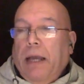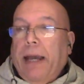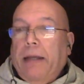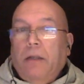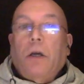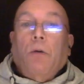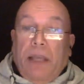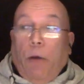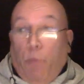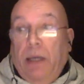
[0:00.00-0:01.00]
and uh,
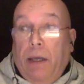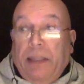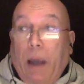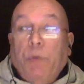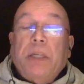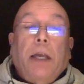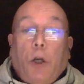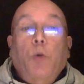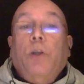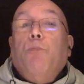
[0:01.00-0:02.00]
that we that was
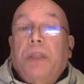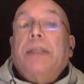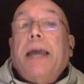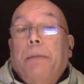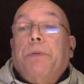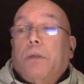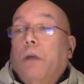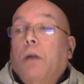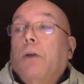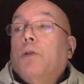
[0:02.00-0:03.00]
included with the
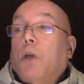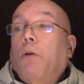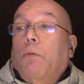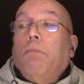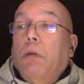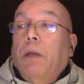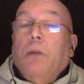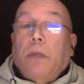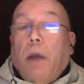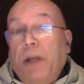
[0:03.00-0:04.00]
tapes. So
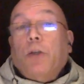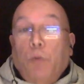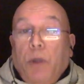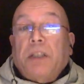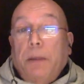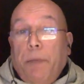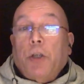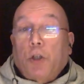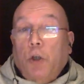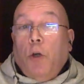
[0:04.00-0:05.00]
they went to a
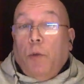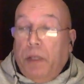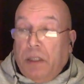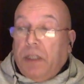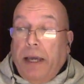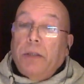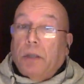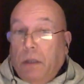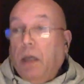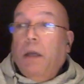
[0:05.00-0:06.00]
similar studio in the
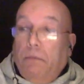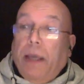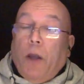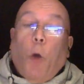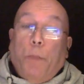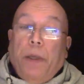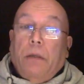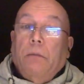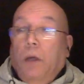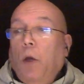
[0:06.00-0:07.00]
states and they they
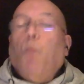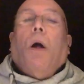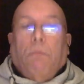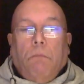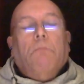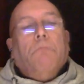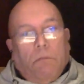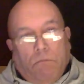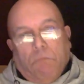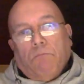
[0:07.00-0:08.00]
copied, well,
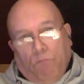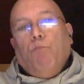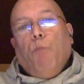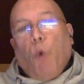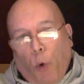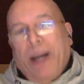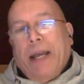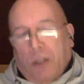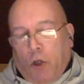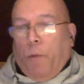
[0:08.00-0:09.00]
more or
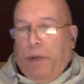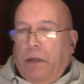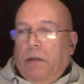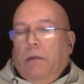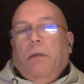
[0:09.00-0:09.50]
less copied.